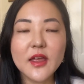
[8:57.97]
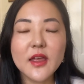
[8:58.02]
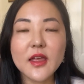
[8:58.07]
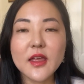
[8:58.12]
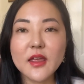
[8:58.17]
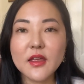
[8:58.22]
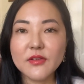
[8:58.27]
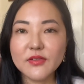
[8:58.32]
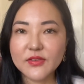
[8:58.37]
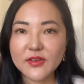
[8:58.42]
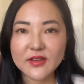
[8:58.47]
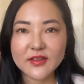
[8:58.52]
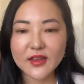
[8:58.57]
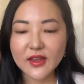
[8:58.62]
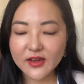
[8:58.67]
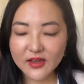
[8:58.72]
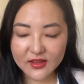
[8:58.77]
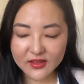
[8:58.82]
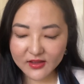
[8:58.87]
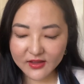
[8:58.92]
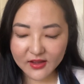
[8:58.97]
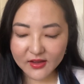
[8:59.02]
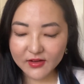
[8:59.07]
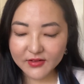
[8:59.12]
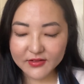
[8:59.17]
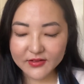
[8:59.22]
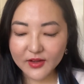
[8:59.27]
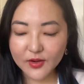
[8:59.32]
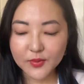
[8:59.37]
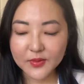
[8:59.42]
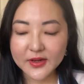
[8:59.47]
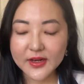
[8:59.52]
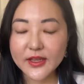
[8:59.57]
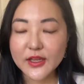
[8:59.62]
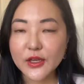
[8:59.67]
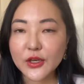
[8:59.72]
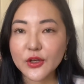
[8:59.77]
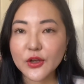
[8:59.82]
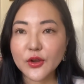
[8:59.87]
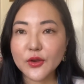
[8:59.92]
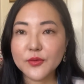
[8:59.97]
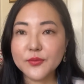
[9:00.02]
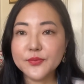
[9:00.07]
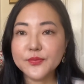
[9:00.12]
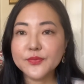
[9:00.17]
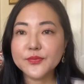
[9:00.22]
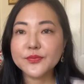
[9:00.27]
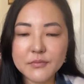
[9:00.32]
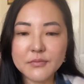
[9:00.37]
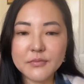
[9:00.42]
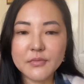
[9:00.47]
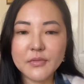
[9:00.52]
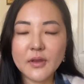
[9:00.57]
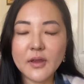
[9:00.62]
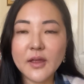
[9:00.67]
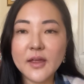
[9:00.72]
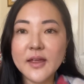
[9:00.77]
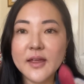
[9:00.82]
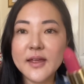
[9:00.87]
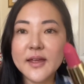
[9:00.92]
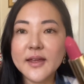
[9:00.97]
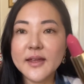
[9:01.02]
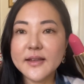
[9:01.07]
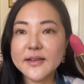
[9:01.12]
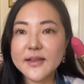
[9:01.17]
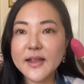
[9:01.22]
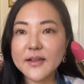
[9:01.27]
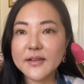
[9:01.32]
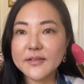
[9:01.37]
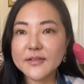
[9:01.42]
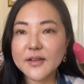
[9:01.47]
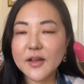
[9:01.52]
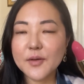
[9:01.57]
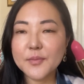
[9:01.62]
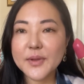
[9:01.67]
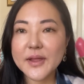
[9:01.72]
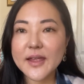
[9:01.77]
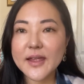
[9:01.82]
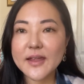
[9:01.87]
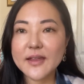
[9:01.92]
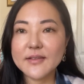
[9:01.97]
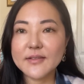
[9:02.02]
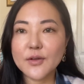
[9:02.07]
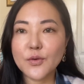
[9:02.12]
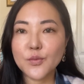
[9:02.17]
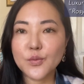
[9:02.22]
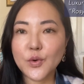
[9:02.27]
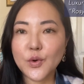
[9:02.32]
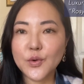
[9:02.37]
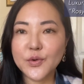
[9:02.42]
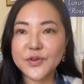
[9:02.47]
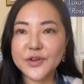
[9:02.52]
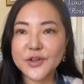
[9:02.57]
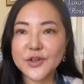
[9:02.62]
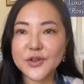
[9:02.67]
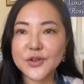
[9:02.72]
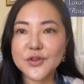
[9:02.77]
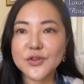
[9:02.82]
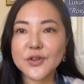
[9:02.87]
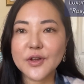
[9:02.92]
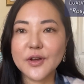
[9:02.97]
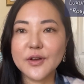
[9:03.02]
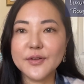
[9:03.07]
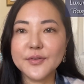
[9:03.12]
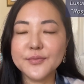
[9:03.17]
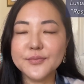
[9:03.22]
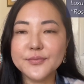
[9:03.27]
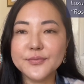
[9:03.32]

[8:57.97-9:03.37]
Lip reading: If it's anything else, I will let you know. Next up is Rosy Shell.